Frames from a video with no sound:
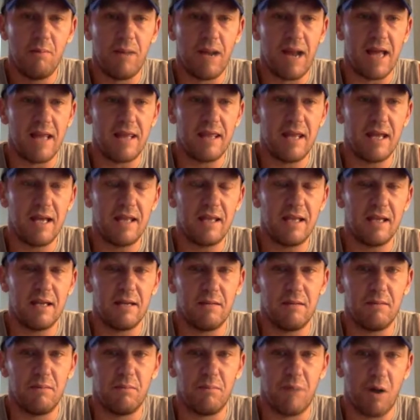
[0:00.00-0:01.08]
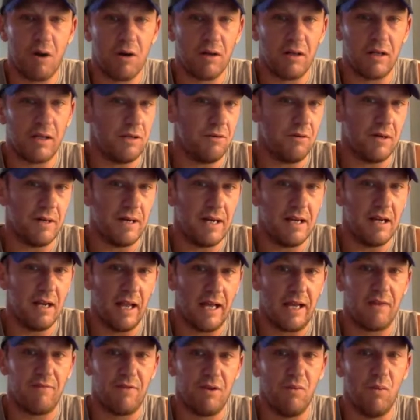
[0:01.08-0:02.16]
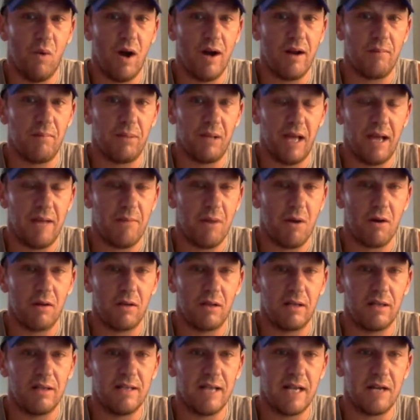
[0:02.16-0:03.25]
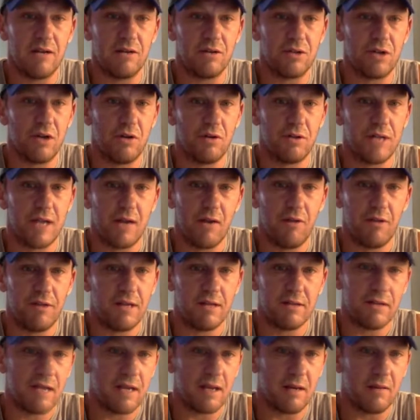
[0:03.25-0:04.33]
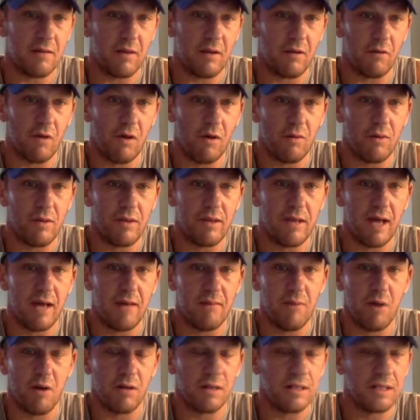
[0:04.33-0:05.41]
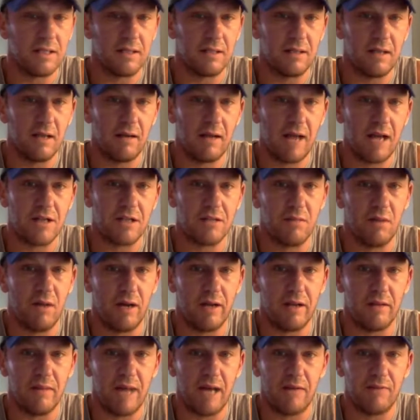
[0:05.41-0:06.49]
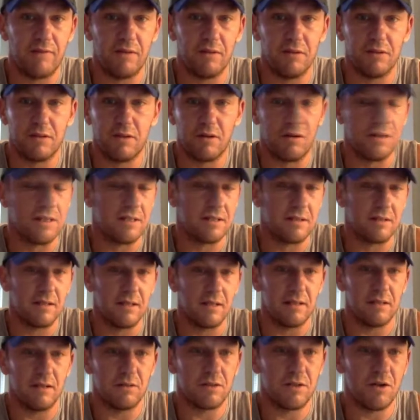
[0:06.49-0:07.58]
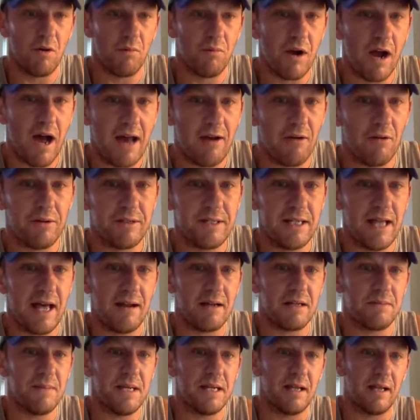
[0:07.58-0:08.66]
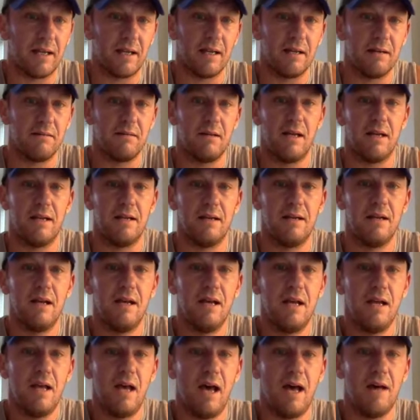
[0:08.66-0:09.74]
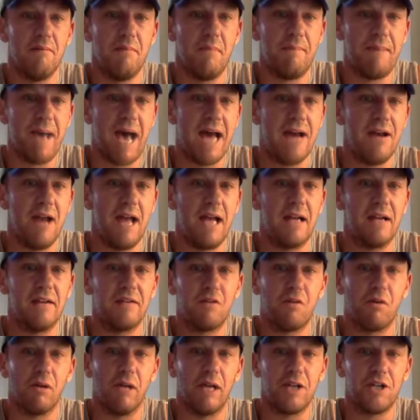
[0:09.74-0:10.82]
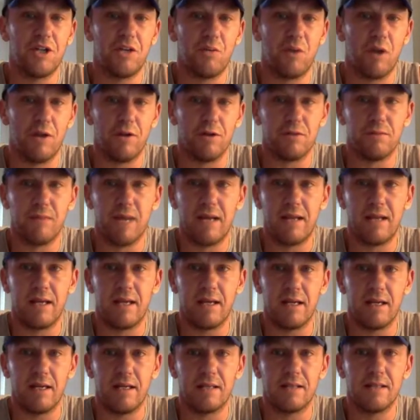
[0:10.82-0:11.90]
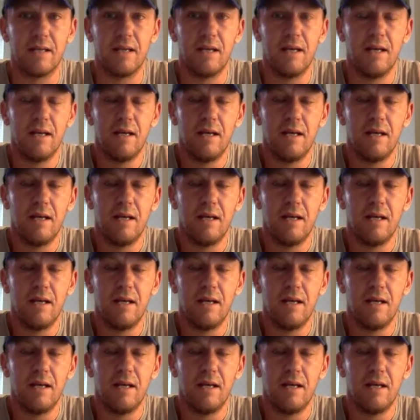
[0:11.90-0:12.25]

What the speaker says: But I think that Barkley, you could, like, if you want to play Barkley and Daniel Jones, I don't think there's anything wrong with that. Barkley can catch the ball out of the backfield, so there's no problem. I don't see that as being like a bad negative correlation where others might think it is.